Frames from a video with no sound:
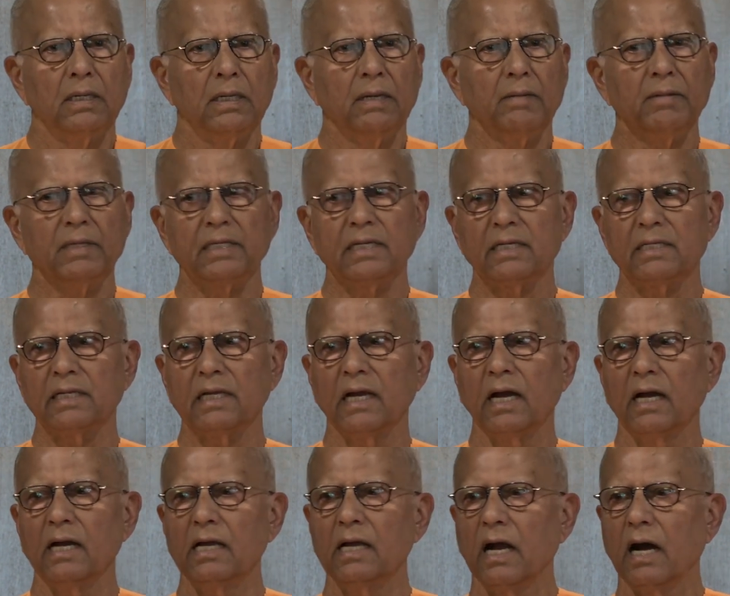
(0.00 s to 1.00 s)
Immediately,
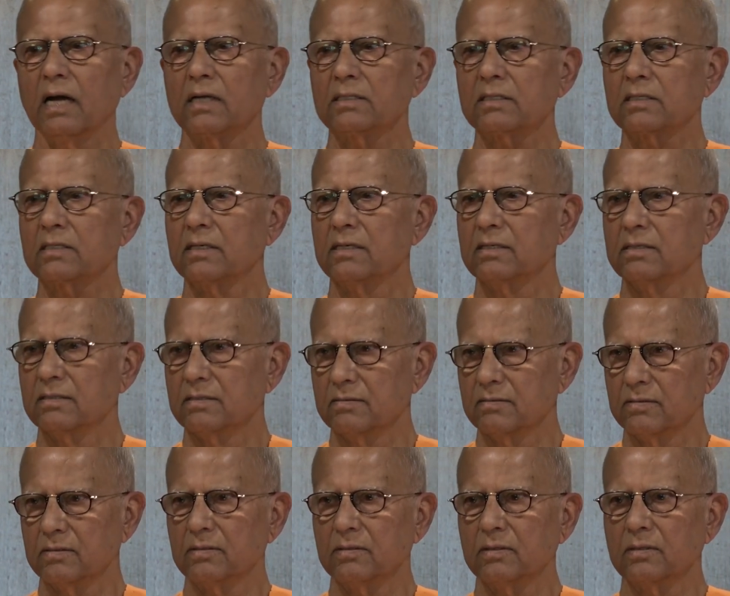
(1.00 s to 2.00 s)
he asked
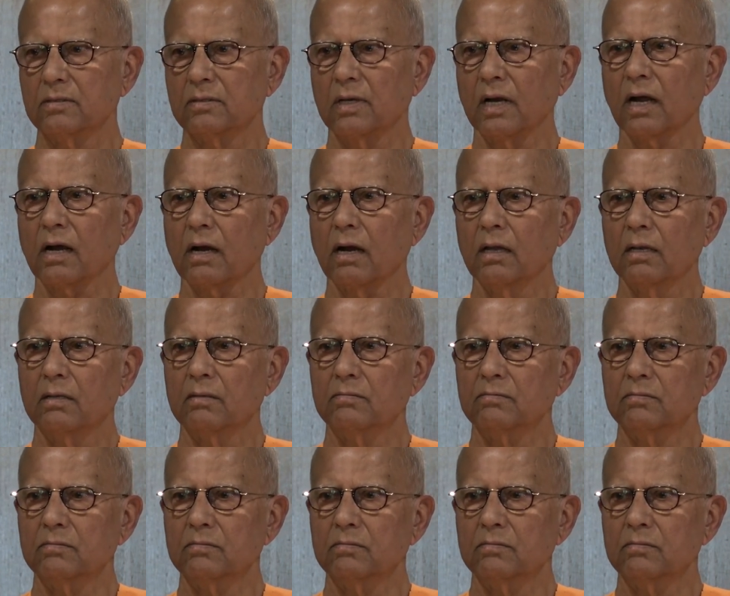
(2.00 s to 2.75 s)
Rakhal,